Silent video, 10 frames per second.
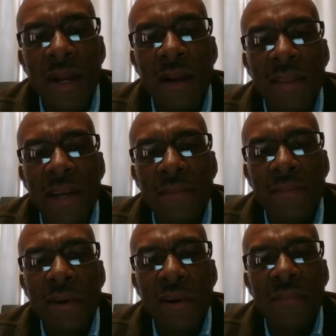
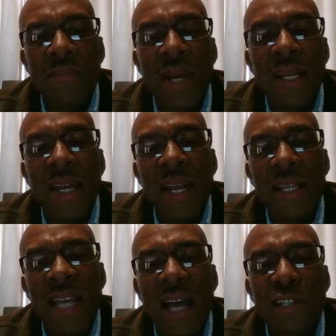Therefore,
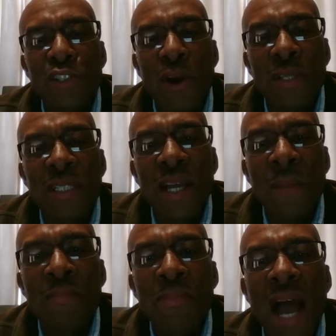learners are taught
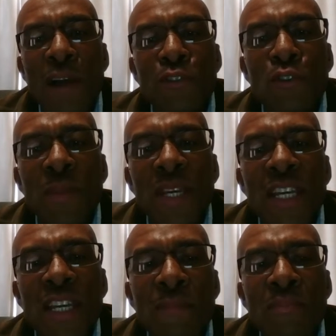how to
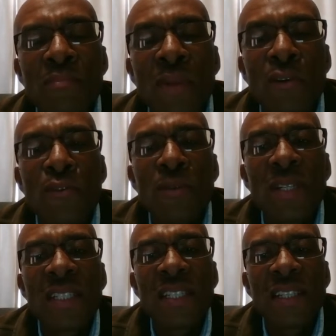be good
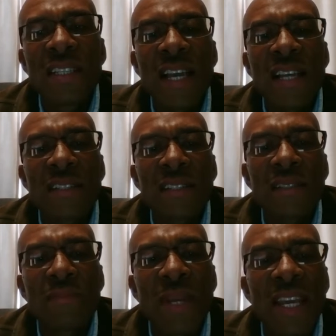citizens
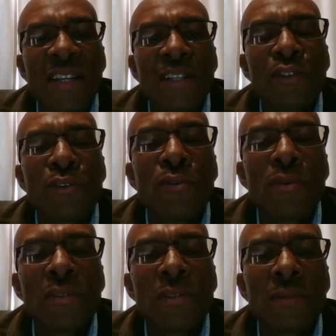in
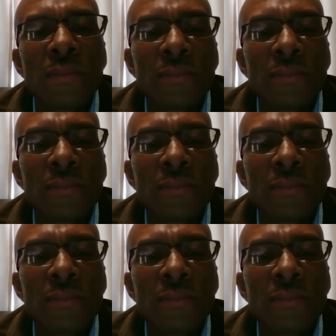schools.